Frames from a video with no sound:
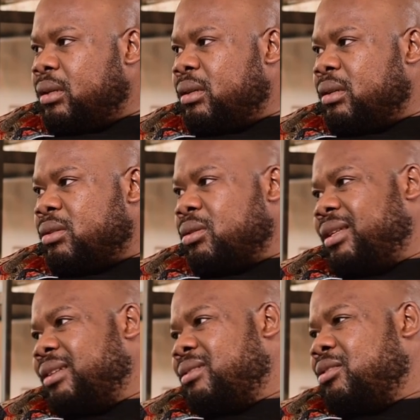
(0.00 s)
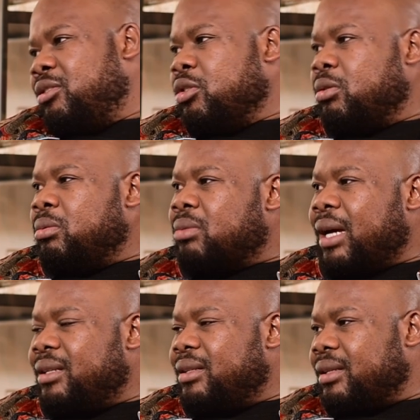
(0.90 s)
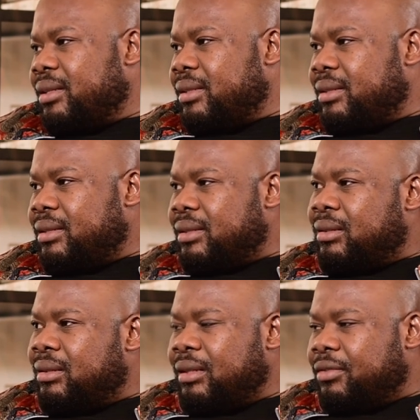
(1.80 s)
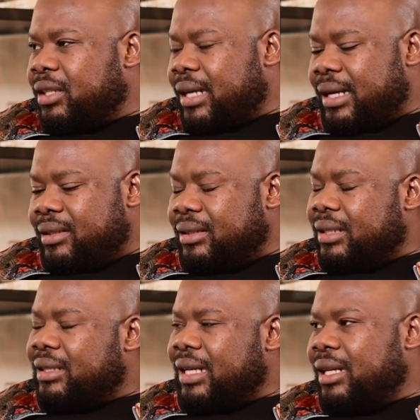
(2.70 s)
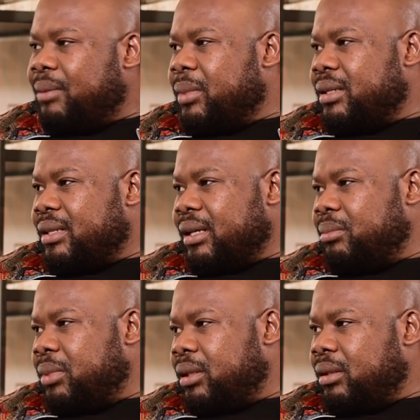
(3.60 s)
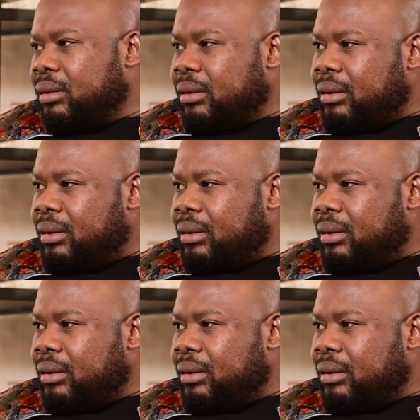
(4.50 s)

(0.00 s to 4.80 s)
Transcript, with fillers: Uh, so that you know countries, different country, the dynamics can be